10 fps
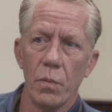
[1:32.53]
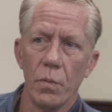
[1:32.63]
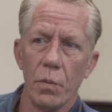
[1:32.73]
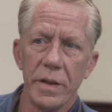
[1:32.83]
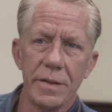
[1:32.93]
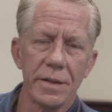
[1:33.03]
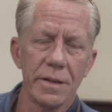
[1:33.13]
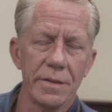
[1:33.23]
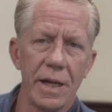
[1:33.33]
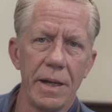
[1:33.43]
we
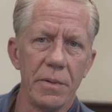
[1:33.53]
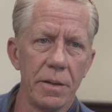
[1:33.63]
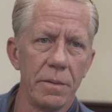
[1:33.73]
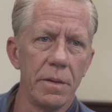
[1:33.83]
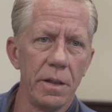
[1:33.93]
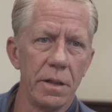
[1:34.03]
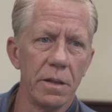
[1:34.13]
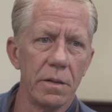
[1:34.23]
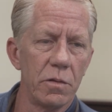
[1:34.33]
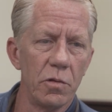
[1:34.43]
take the time to
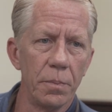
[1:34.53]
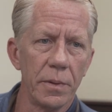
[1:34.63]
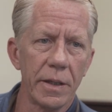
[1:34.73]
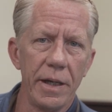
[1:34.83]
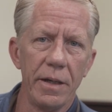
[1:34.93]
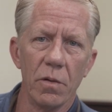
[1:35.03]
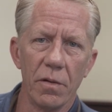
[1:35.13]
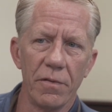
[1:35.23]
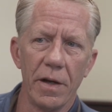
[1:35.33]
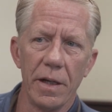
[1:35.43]
either duplicate
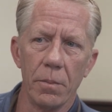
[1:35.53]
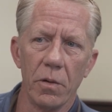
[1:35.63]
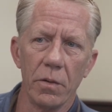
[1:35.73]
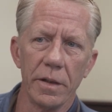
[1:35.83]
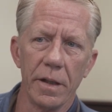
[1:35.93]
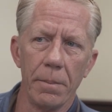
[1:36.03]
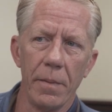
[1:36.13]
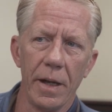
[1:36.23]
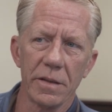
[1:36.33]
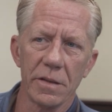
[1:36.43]
or find a molding
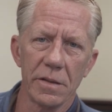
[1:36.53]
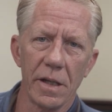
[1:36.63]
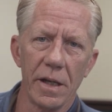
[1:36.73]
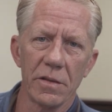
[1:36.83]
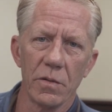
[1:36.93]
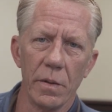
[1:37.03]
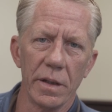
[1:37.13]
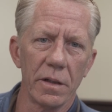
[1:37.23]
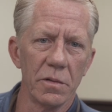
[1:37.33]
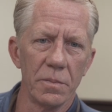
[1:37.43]
that matches that. So
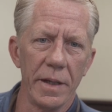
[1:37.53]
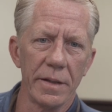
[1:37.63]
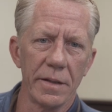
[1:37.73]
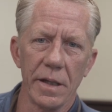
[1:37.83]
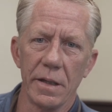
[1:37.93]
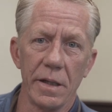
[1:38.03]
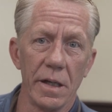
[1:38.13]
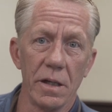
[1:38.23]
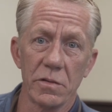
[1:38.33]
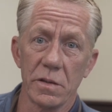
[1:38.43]
when it goes back together,
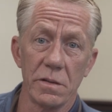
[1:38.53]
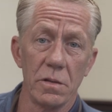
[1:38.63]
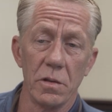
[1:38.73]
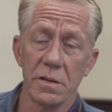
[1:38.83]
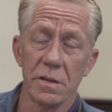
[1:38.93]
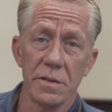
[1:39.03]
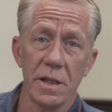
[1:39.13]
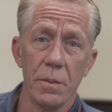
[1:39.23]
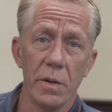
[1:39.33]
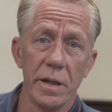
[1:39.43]
your house looks the
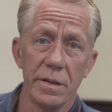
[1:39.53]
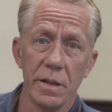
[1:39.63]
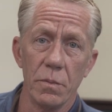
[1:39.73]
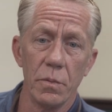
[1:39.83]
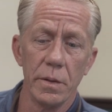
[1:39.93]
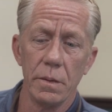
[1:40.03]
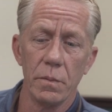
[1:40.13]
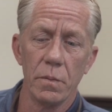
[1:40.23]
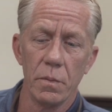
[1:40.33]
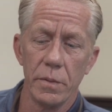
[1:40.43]
same way it did
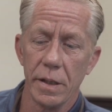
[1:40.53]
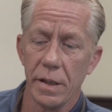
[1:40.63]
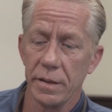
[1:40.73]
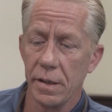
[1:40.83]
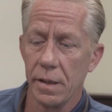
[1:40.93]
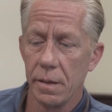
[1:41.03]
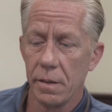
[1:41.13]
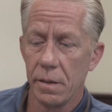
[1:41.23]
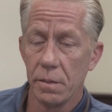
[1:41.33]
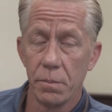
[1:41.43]
when we got
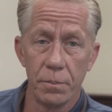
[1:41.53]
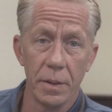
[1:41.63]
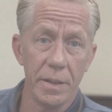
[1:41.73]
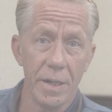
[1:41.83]
there, but